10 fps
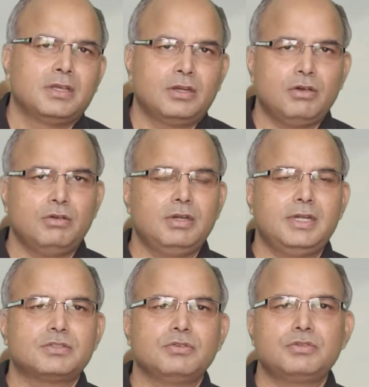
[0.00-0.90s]
Now
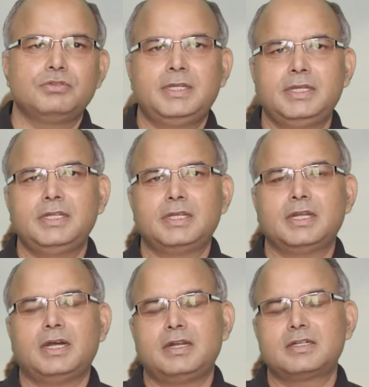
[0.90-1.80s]
let's go to Indian
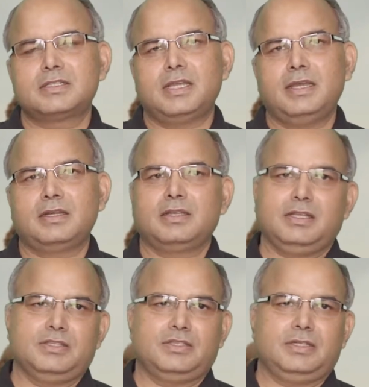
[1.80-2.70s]
arts and
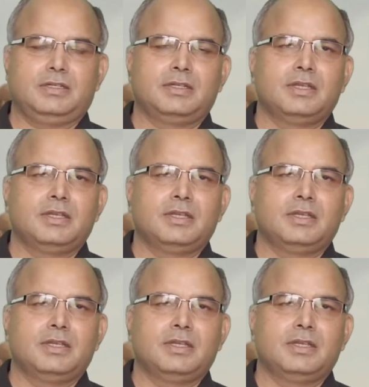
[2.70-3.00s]
culture.